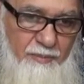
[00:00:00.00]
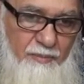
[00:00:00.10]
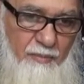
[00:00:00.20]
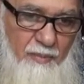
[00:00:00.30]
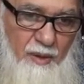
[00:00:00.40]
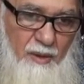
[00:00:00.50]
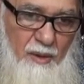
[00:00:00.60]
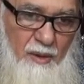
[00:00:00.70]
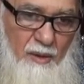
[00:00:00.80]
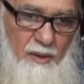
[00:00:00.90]

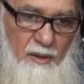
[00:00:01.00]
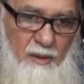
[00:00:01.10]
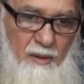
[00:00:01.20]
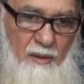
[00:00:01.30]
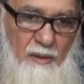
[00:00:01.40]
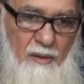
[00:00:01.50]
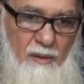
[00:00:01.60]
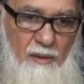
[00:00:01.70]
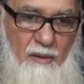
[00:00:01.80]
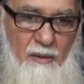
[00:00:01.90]

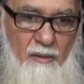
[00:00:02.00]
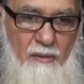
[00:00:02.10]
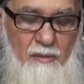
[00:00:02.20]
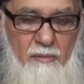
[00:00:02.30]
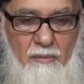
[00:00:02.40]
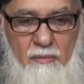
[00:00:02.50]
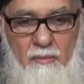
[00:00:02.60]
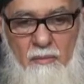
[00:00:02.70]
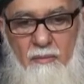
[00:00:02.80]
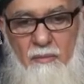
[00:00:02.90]

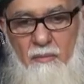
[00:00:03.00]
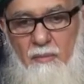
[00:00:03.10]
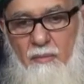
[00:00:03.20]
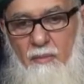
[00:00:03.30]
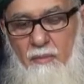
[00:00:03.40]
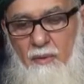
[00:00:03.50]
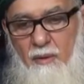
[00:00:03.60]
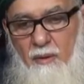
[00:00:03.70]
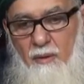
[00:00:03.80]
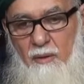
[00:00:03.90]

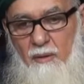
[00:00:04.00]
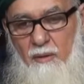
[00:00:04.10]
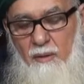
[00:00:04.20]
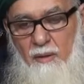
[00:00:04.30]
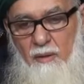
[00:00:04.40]
Nothing is said.